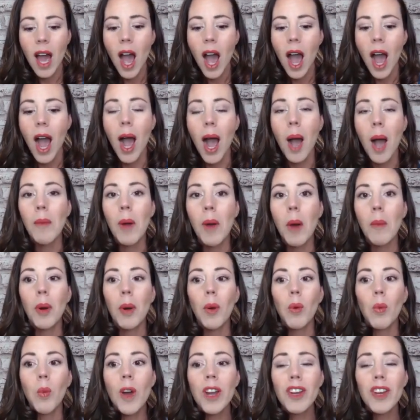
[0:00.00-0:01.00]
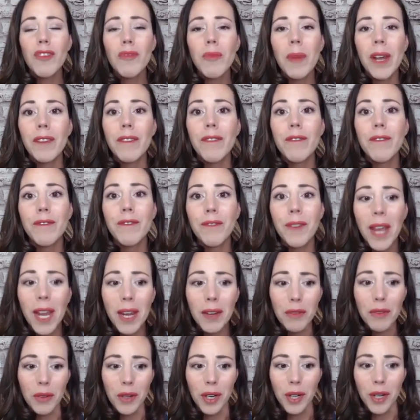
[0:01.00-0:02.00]
But one of my
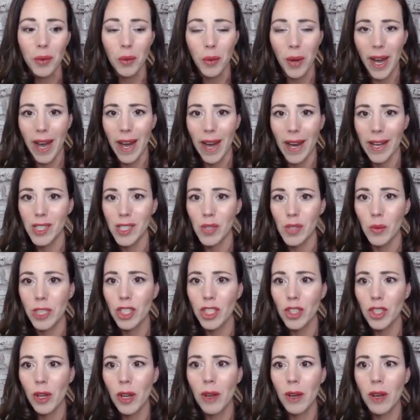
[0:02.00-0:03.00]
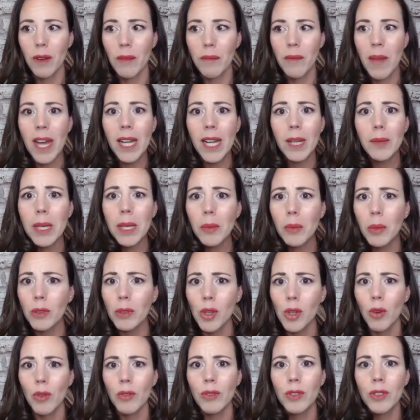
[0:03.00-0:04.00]
favorite ways, which many people
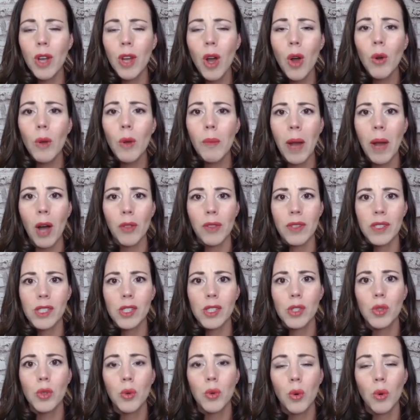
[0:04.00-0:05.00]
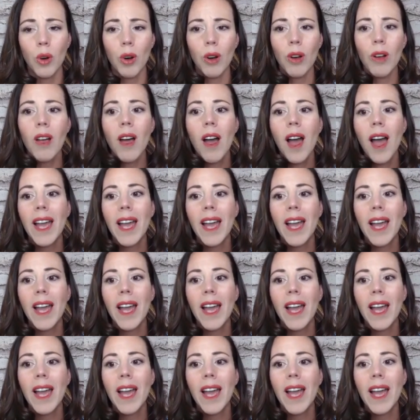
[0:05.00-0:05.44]
don't know about this tool,